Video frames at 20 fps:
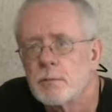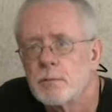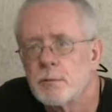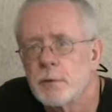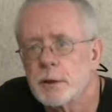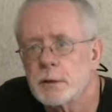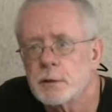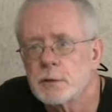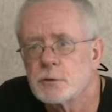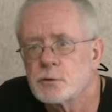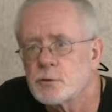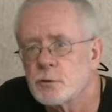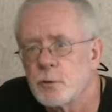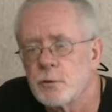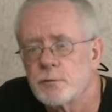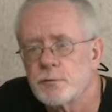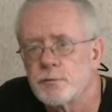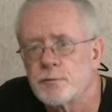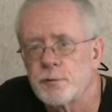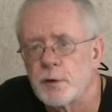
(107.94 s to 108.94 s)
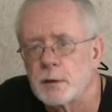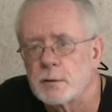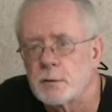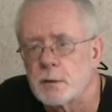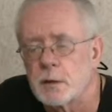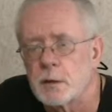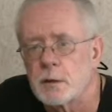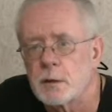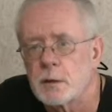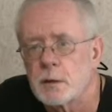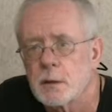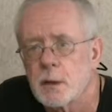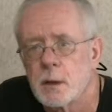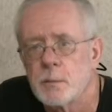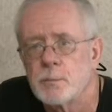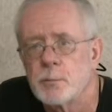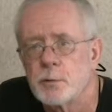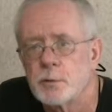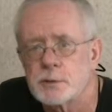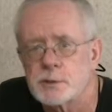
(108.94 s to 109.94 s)
that controls funding
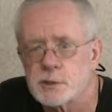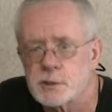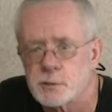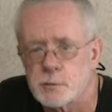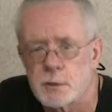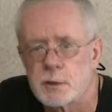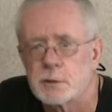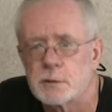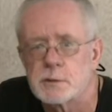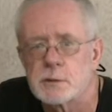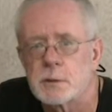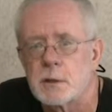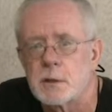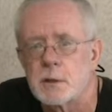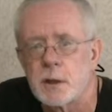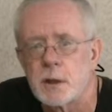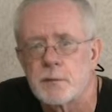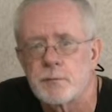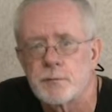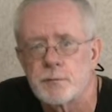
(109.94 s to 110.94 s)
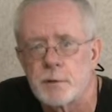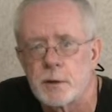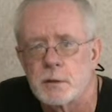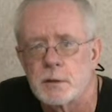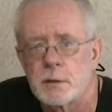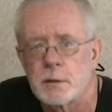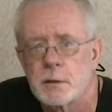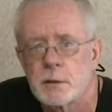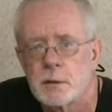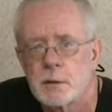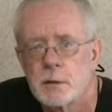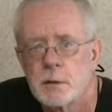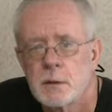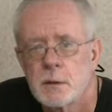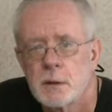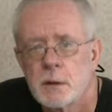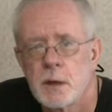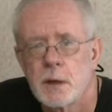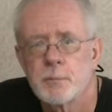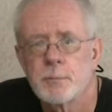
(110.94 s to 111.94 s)
and puts strings on that funding
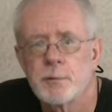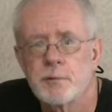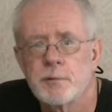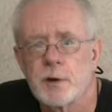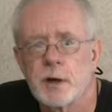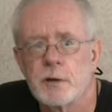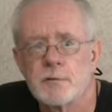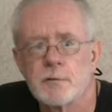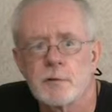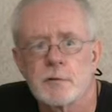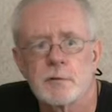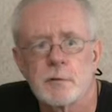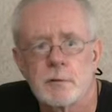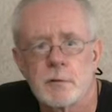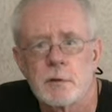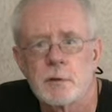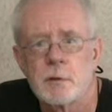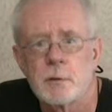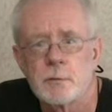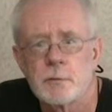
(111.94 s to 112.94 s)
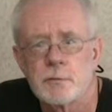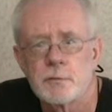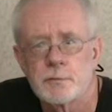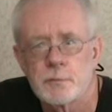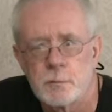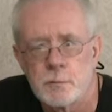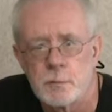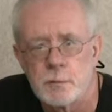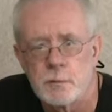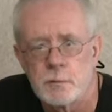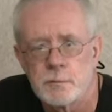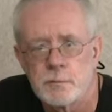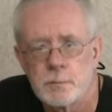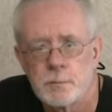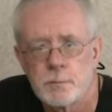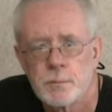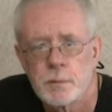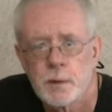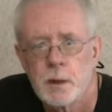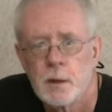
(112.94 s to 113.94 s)
and provides it to the local schools?
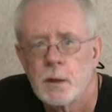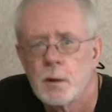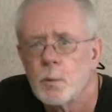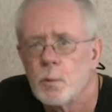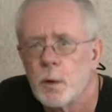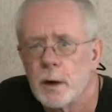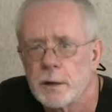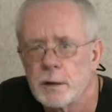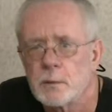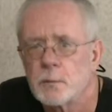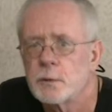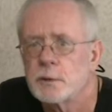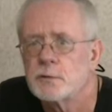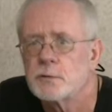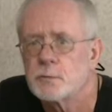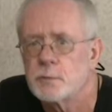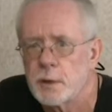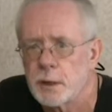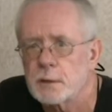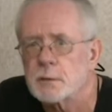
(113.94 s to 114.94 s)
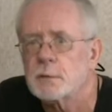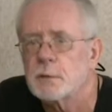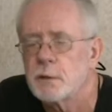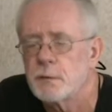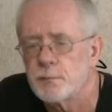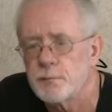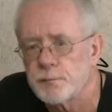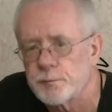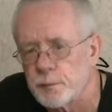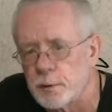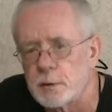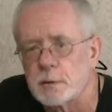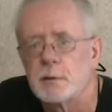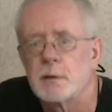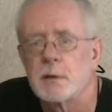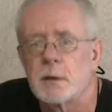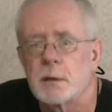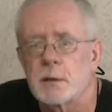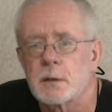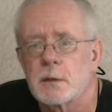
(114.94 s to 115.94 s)
Why aren't we directly
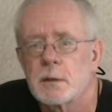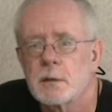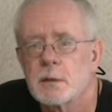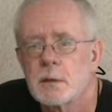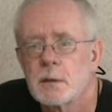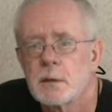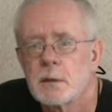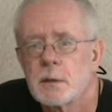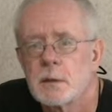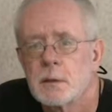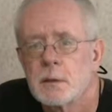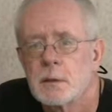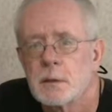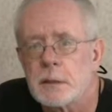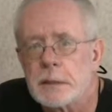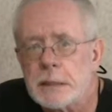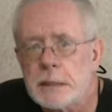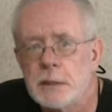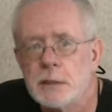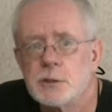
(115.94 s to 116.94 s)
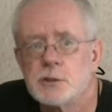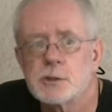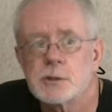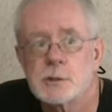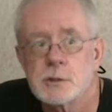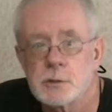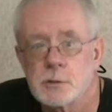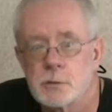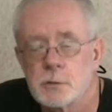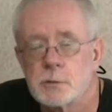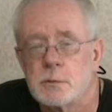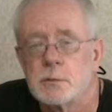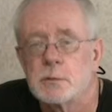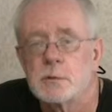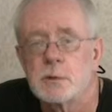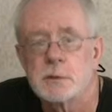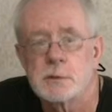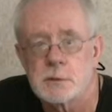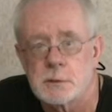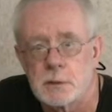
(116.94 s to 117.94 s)
funding each
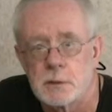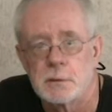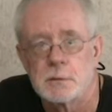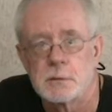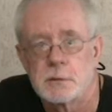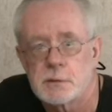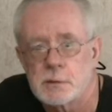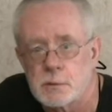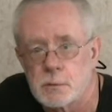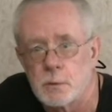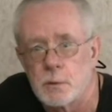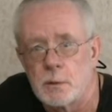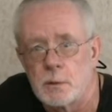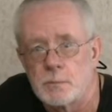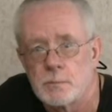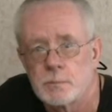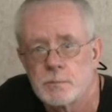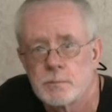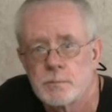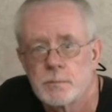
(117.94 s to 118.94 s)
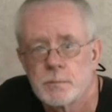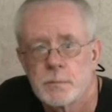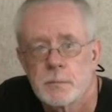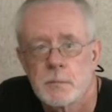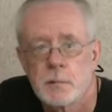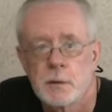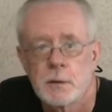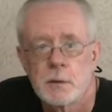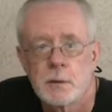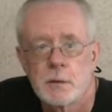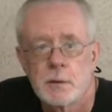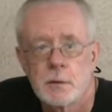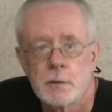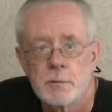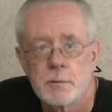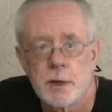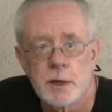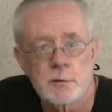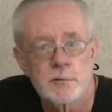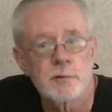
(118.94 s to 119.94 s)
student that's in the school?
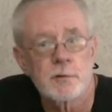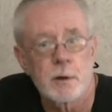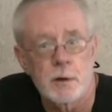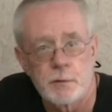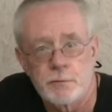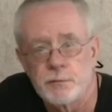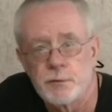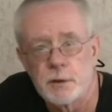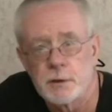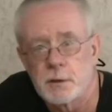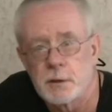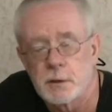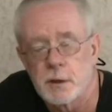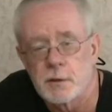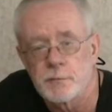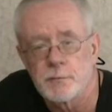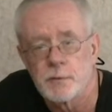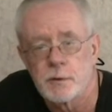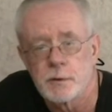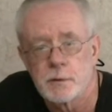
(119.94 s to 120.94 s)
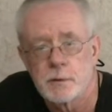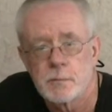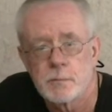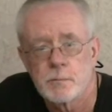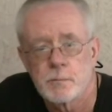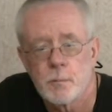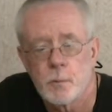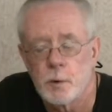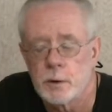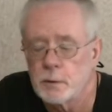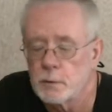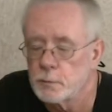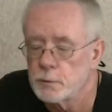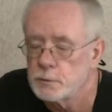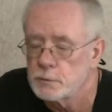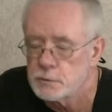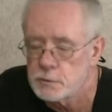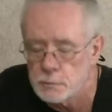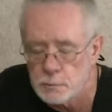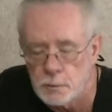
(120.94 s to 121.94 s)
That's our funding effort. Why don't
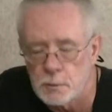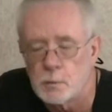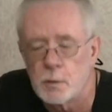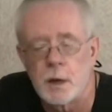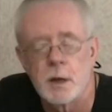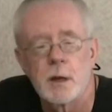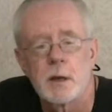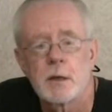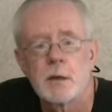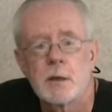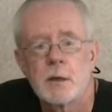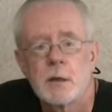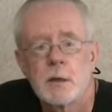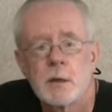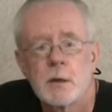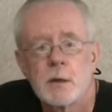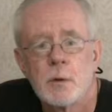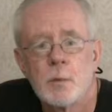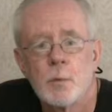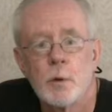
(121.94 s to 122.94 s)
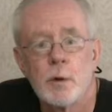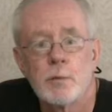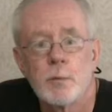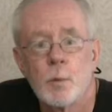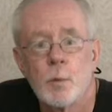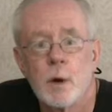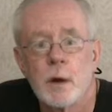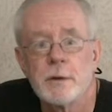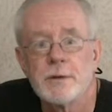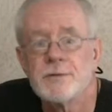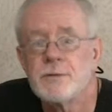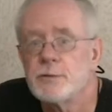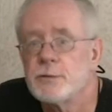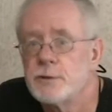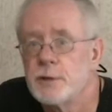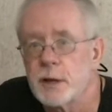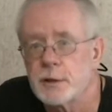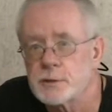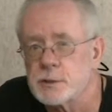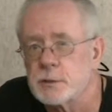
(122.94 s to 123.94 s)
we do away with
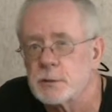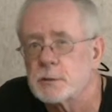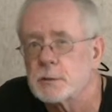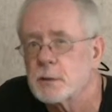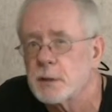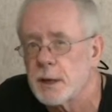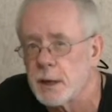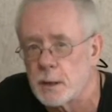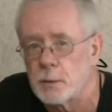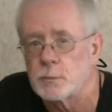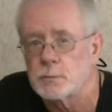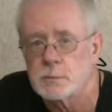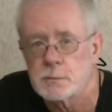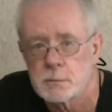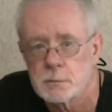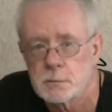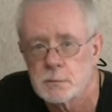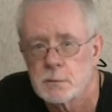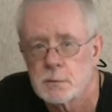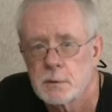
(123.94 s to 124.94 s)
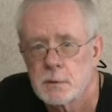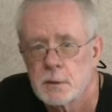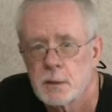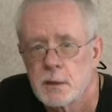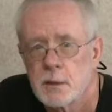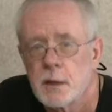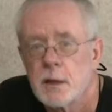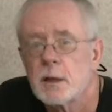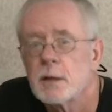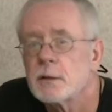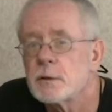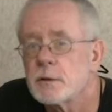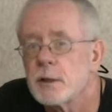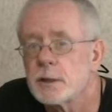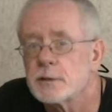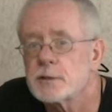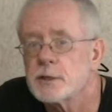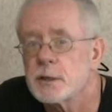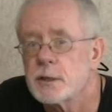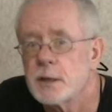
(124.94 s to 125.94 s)
what doesn't count?
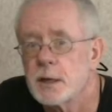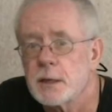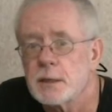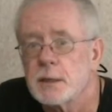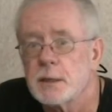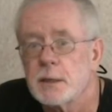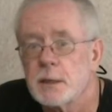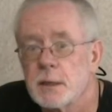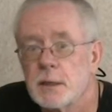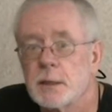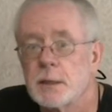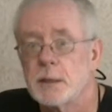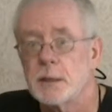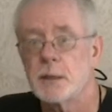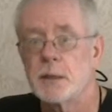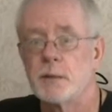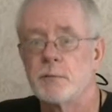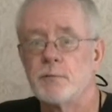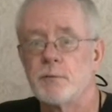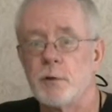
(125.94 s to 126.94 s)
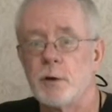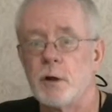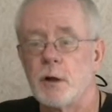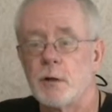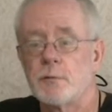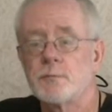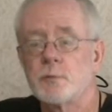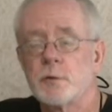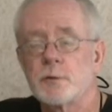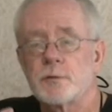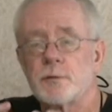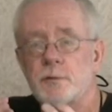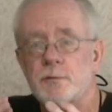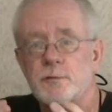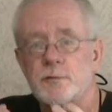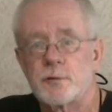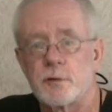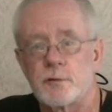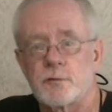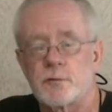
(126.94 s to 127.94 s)
Let's get involved with the
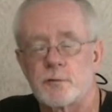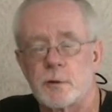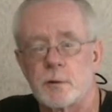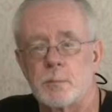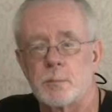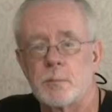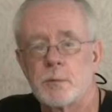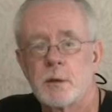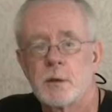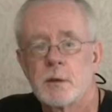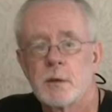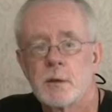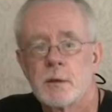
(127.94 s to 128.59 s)
system,